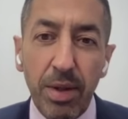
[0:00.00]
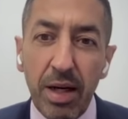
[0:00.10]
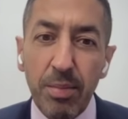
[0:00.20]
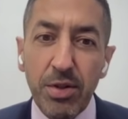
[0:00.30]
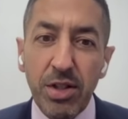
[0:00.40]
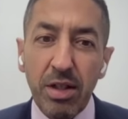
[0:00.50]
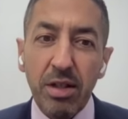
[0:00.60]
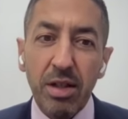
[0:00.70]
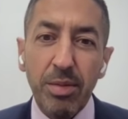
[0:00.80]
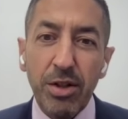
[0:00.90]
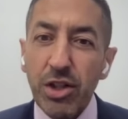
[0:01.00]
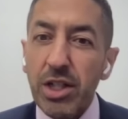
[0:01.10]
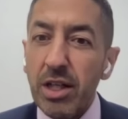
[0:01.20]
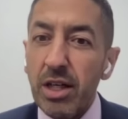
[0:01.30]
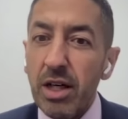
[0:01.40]
perhaps a bit
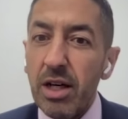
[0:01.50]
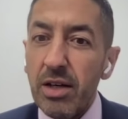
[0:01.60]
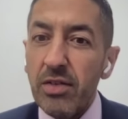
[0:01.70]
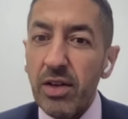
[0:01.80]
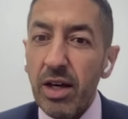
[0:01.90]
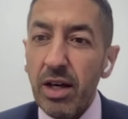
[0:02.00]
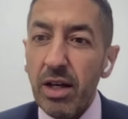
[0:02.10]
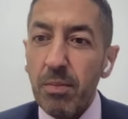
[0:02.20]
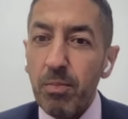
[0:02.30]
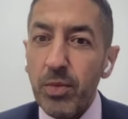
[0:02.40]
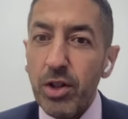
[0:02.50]
cheeky, I say,